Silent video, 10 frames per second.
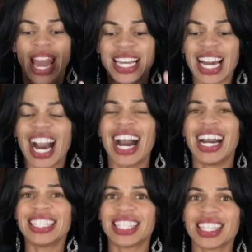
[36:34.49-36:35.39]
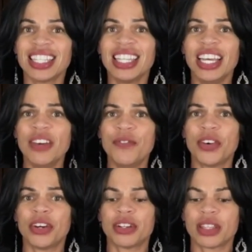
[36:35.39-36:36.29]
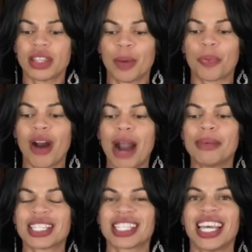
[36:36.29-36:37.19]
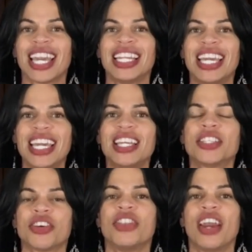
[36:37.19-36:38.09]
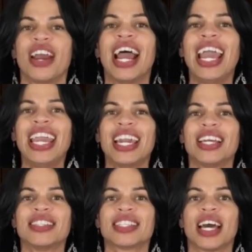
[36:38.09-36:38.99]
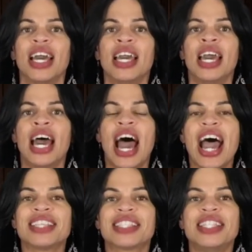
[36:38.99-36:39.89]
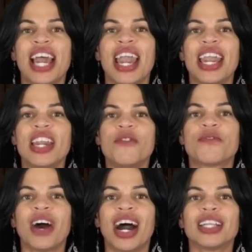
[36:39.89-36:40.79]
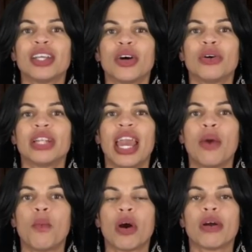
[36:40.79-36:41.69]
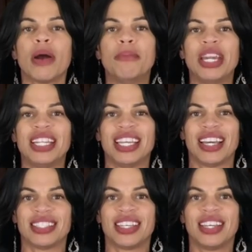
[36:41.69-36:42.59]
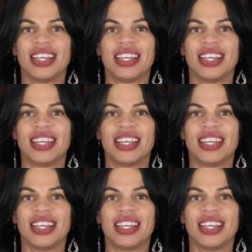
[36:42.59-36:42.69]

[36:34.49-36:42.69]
And God delivered the promised land into their hands as they followed and were obedient.